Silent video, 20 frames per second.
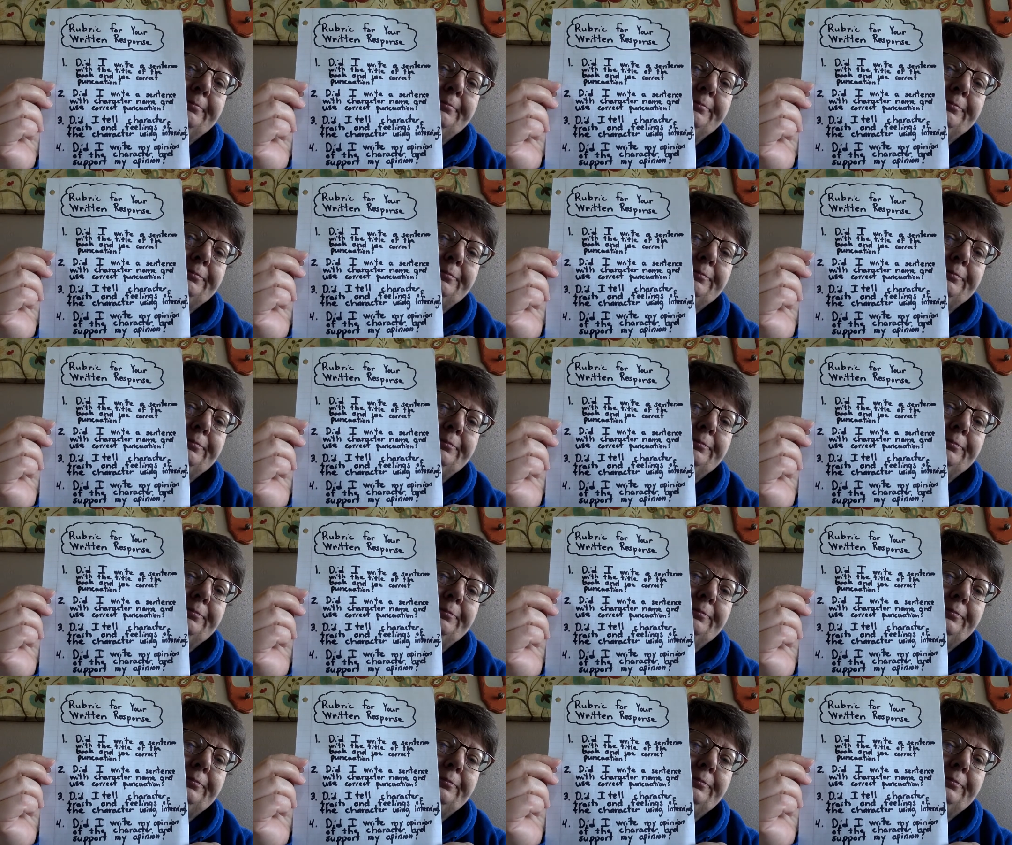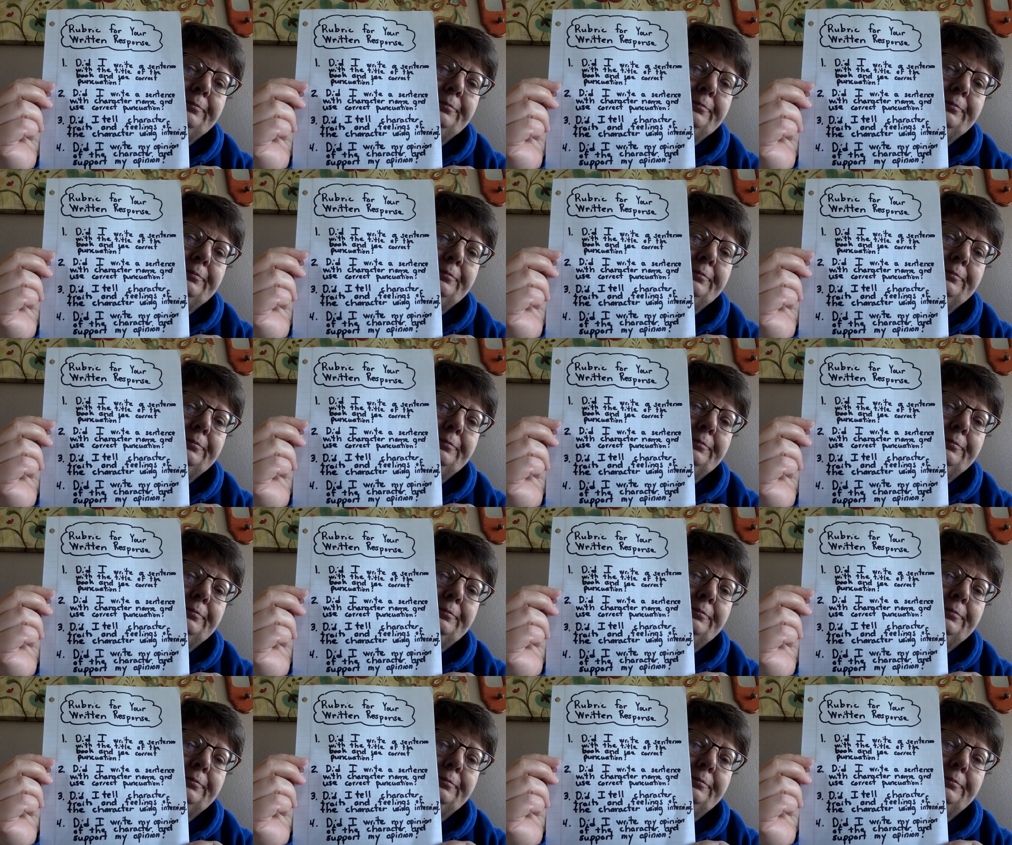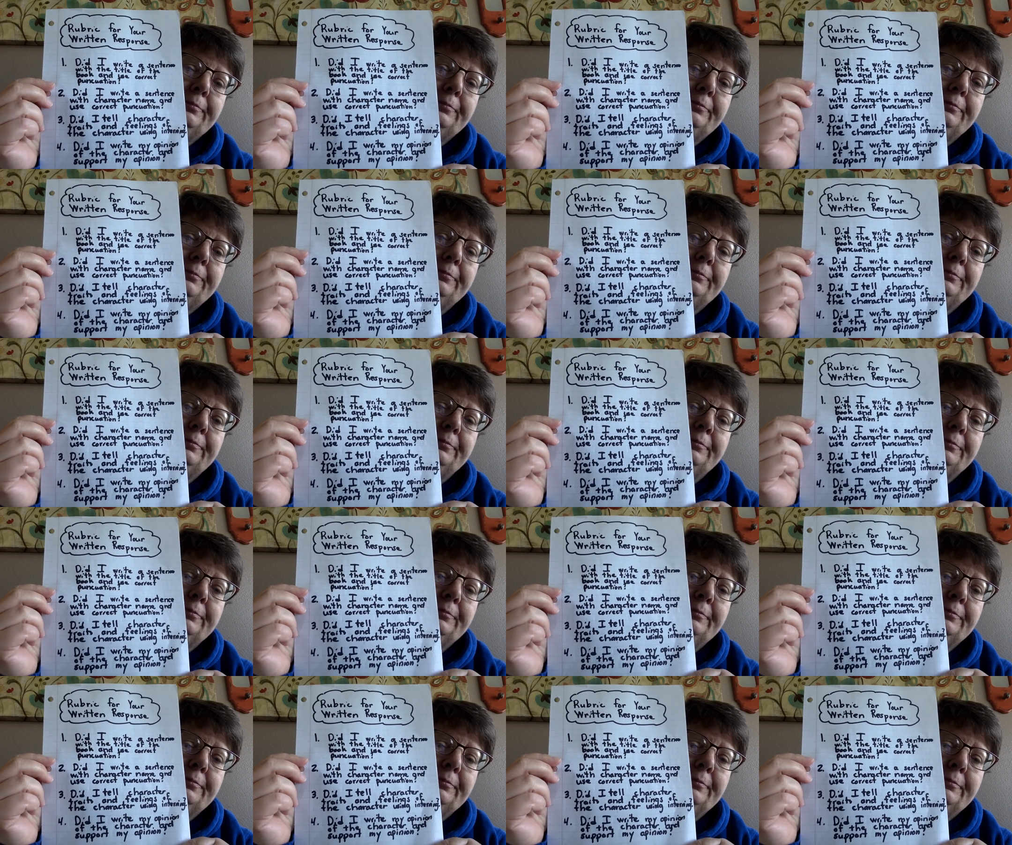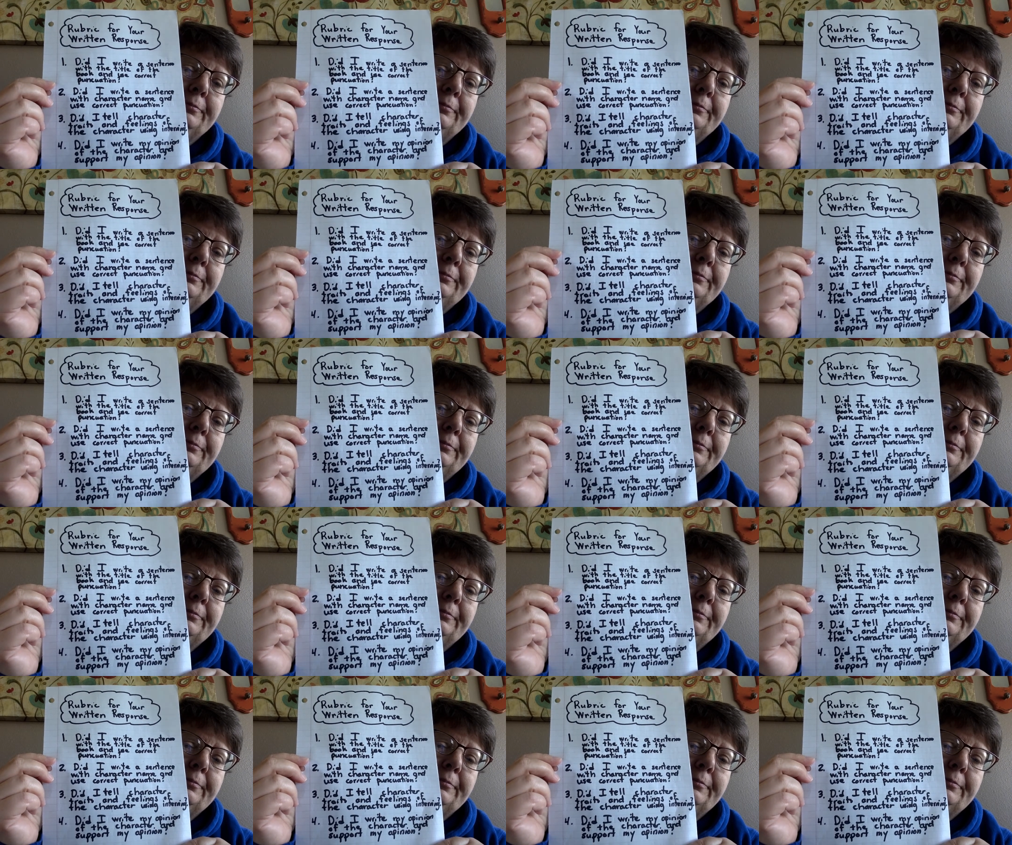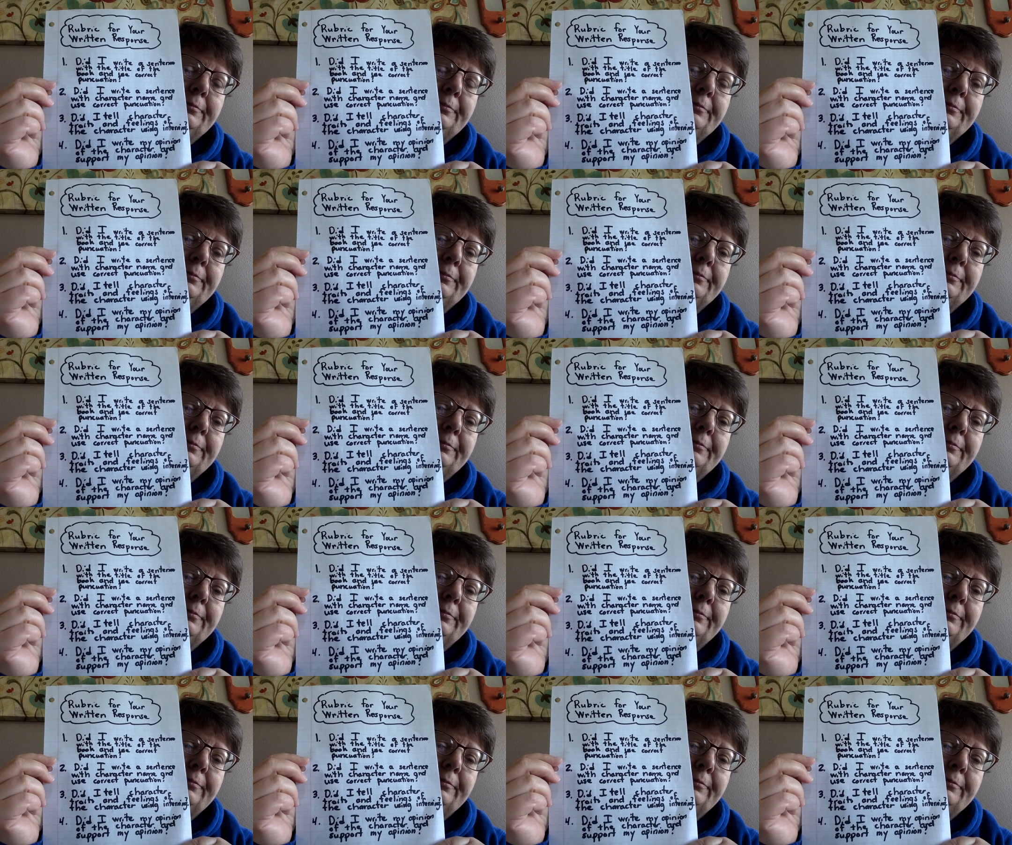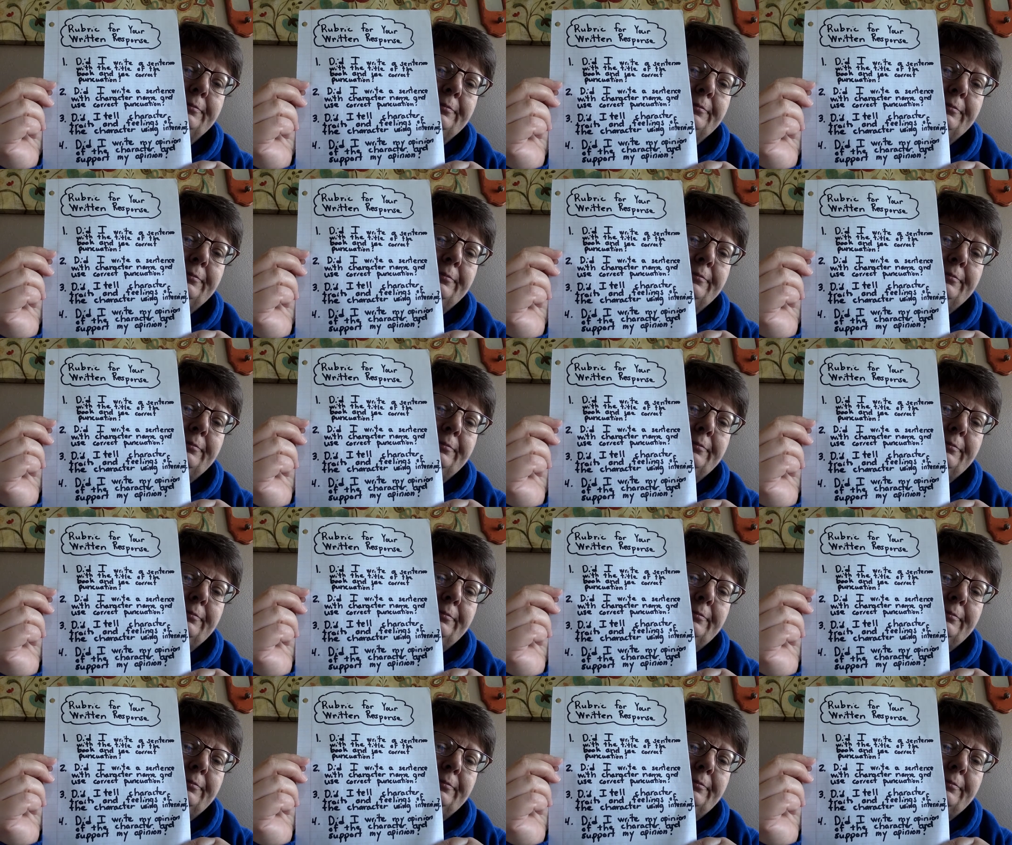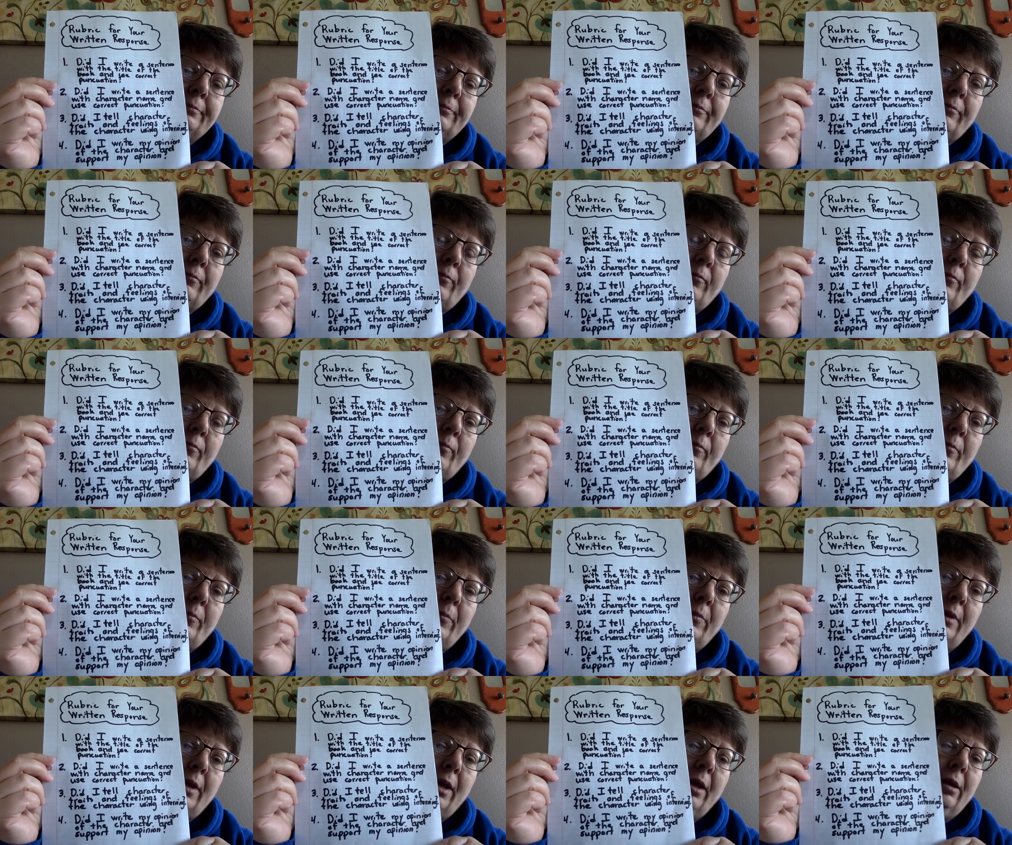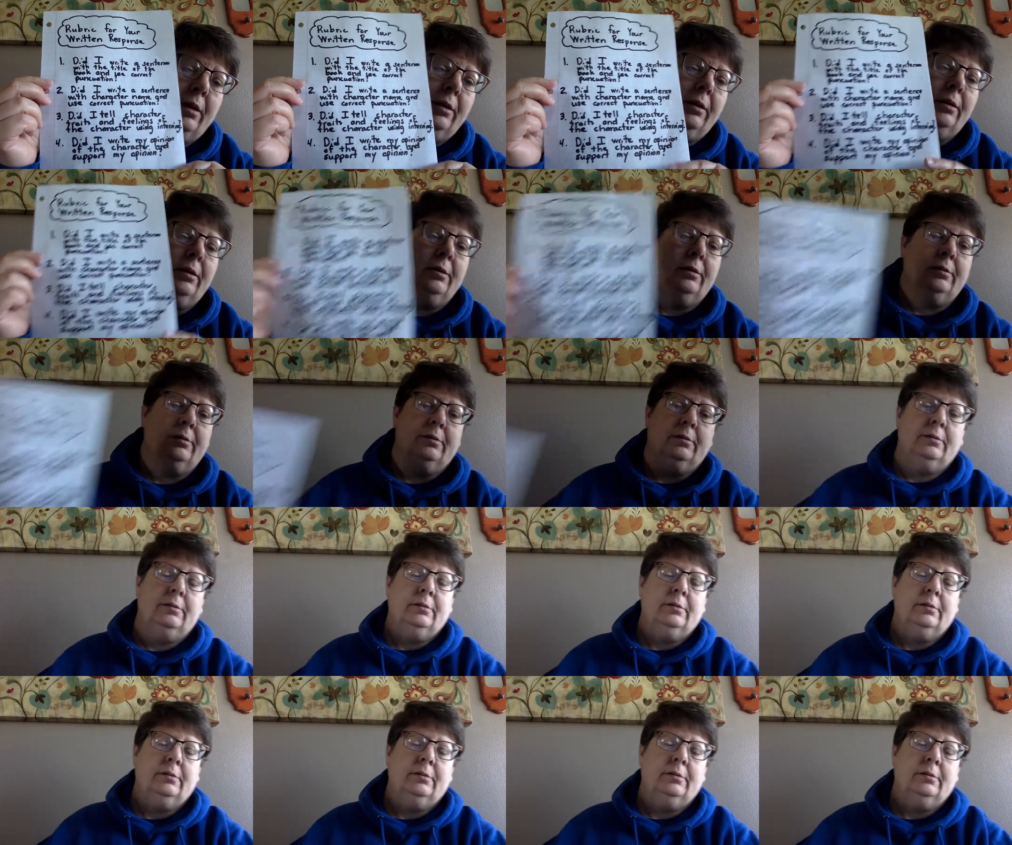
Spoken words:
(silence)